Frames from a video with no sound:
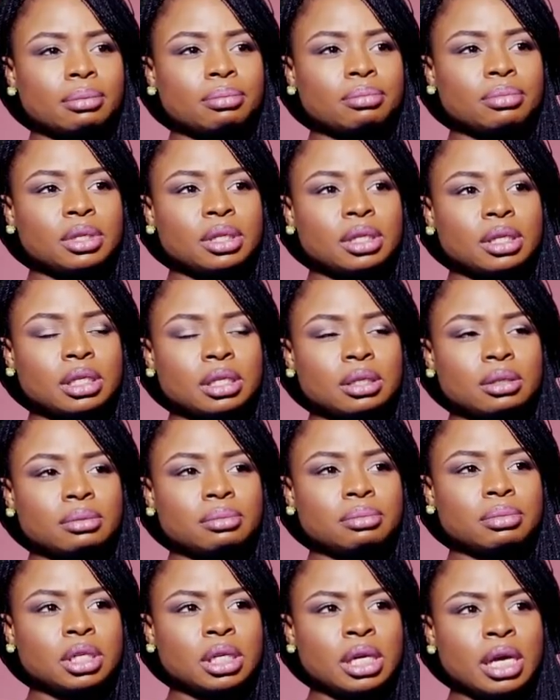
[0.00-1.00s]

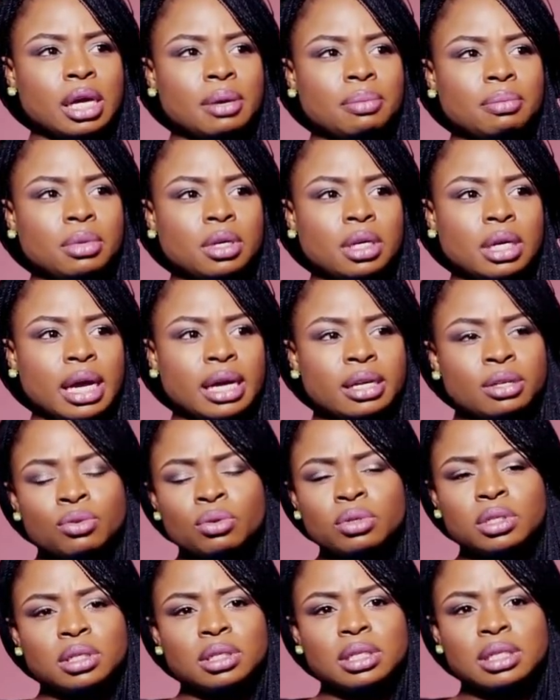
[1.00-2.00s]
I
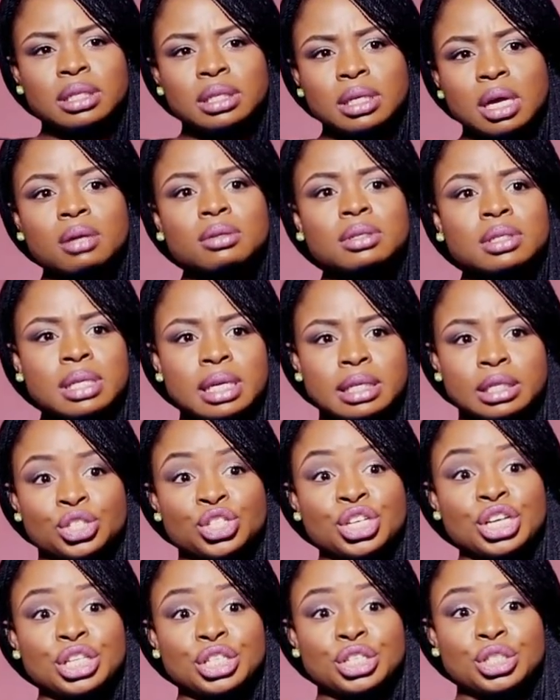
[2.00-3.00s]
noticed his countenance
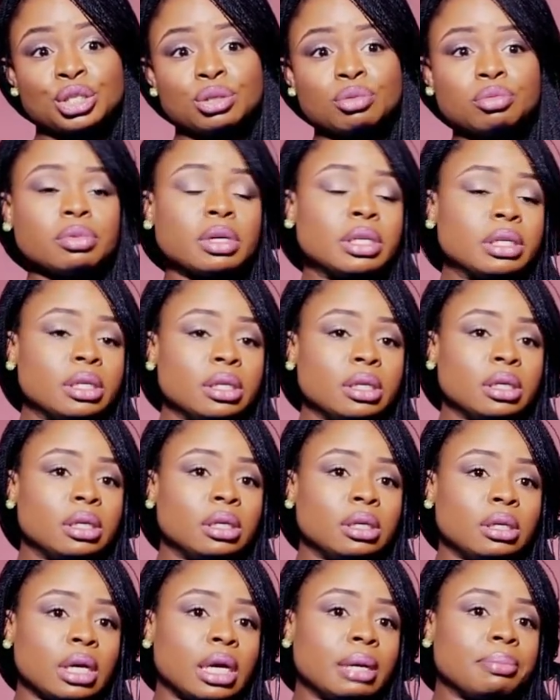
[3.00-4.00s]
changed when
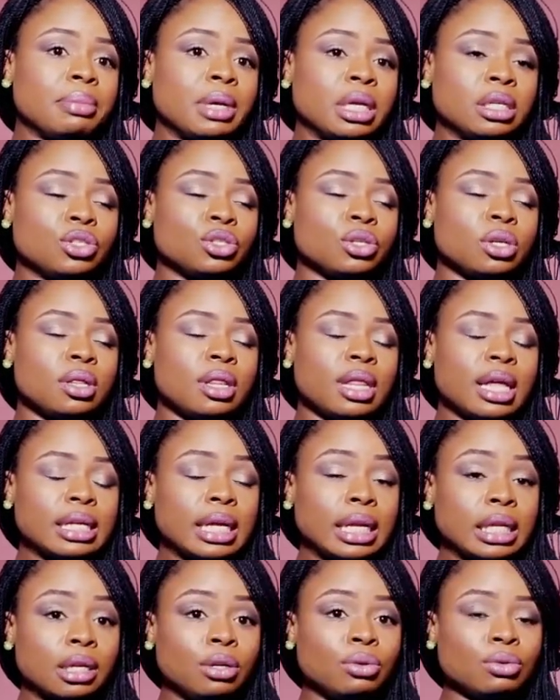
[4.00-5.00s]
I mentioned that,
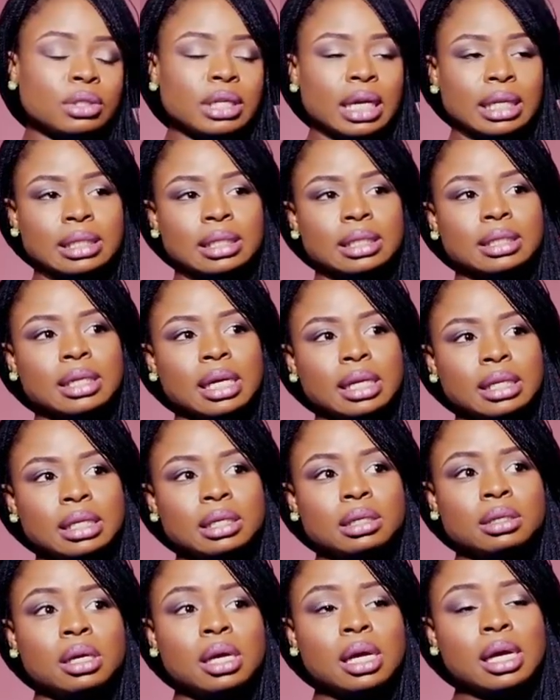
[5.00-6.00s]
and he looked at it,
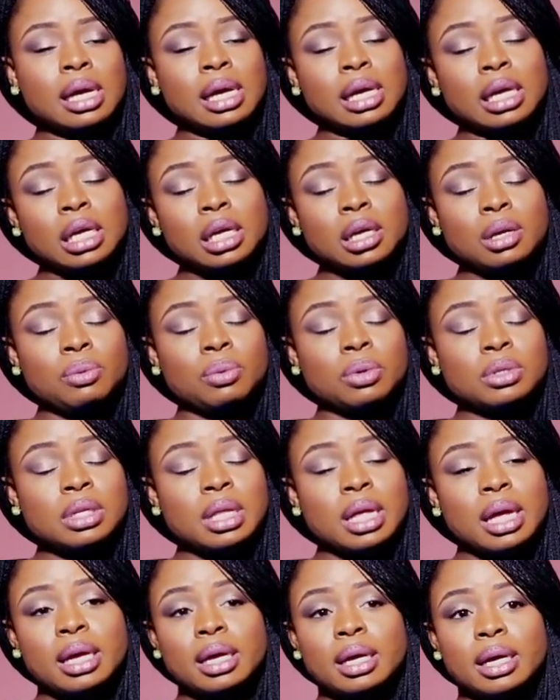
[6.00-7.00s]
and he was
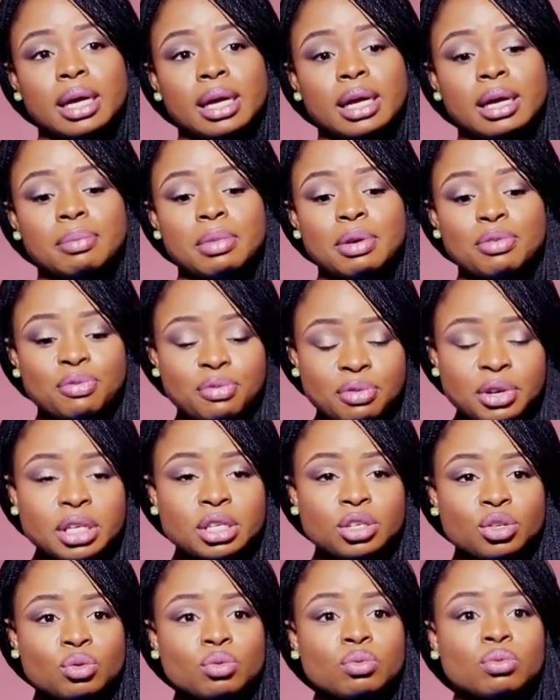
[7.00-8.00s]
like, I am
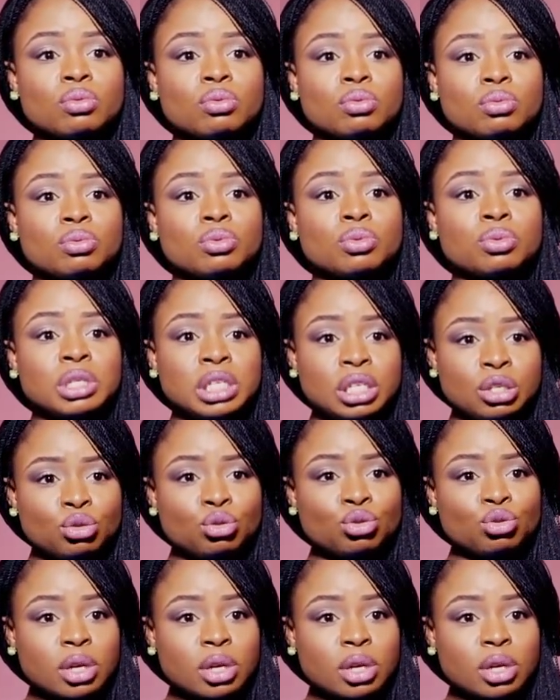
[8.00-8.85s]
afraid you would need to